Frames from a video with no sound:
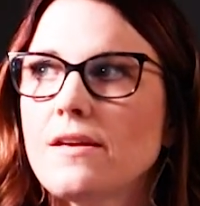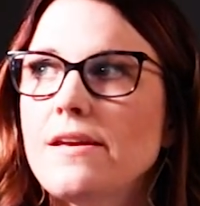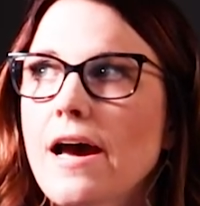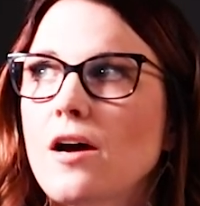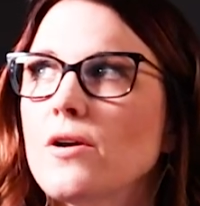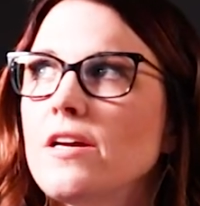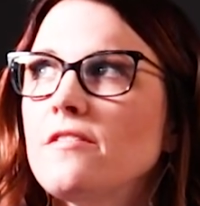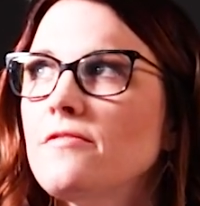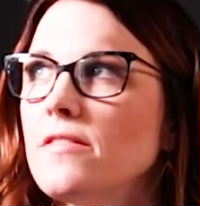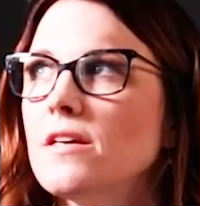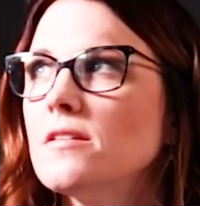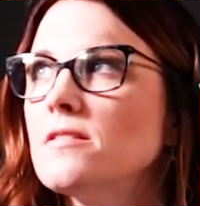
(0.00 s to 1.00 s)
Now,
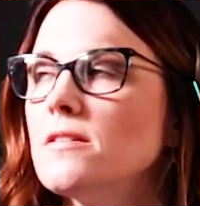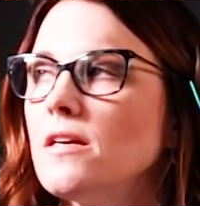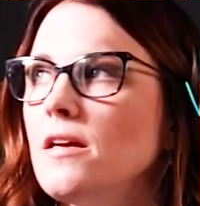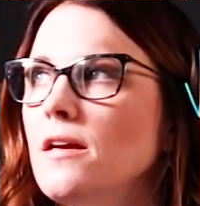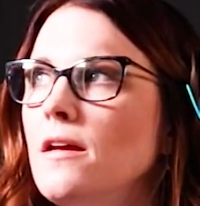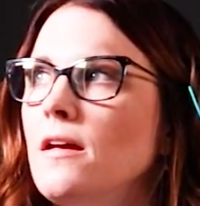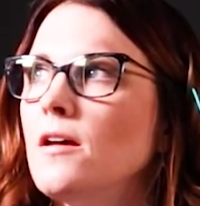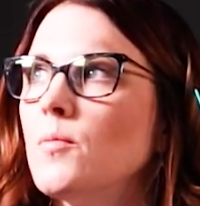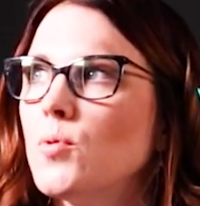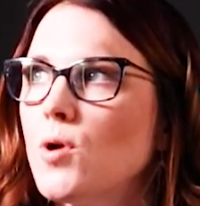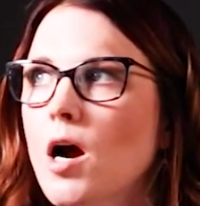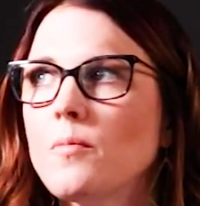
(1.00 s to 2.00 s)
if this
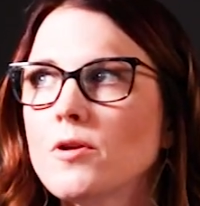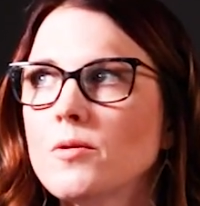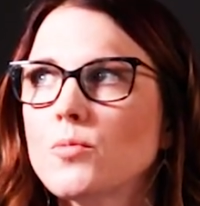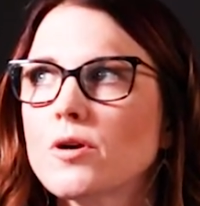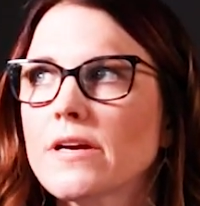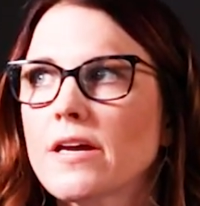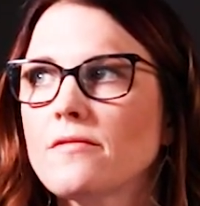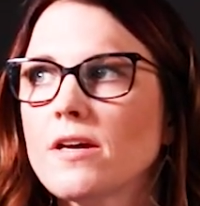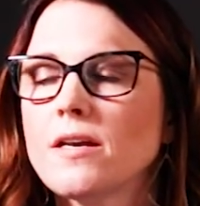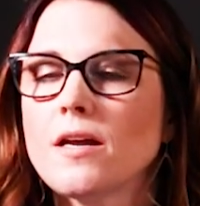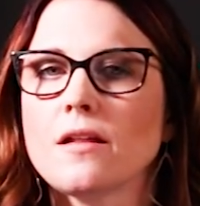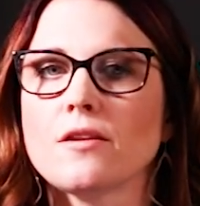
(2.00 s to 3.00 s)
problem were
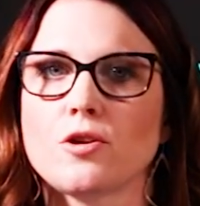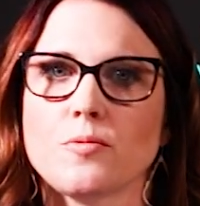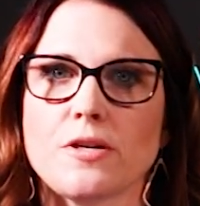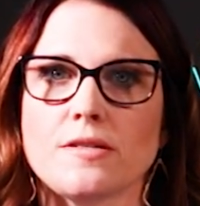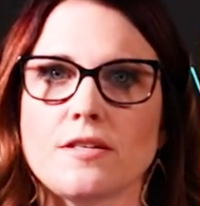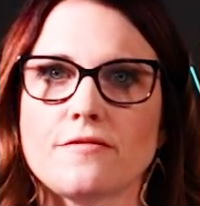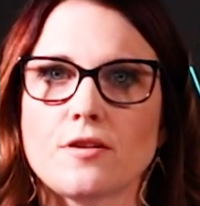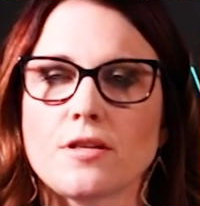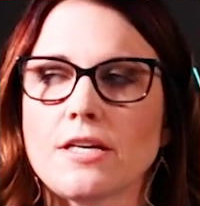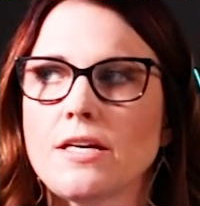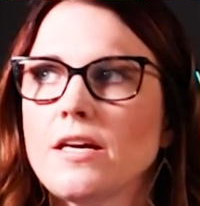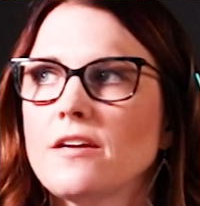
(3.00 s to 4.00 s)
given a little bit
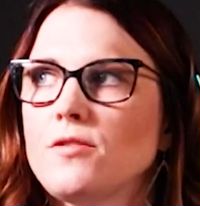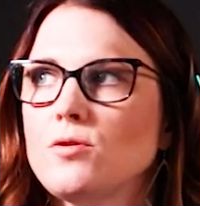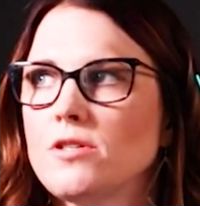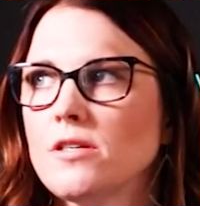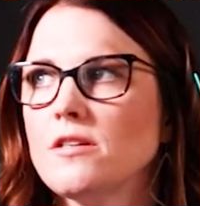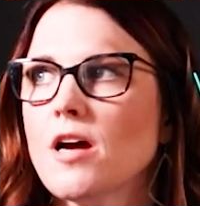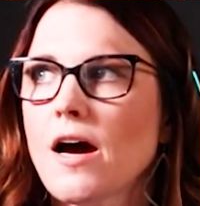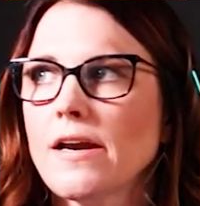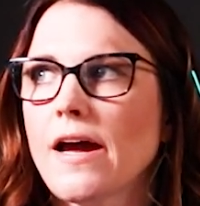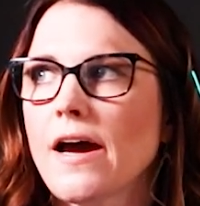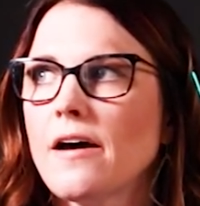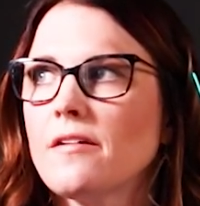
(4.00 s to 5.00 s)
differently, if you did not
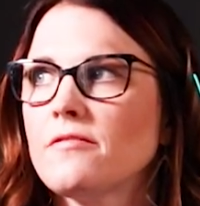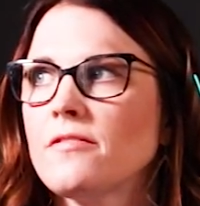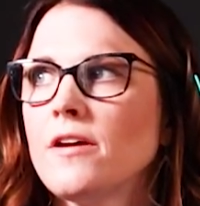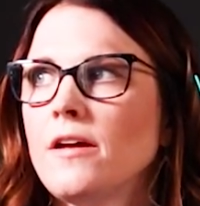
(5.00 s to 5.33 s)
have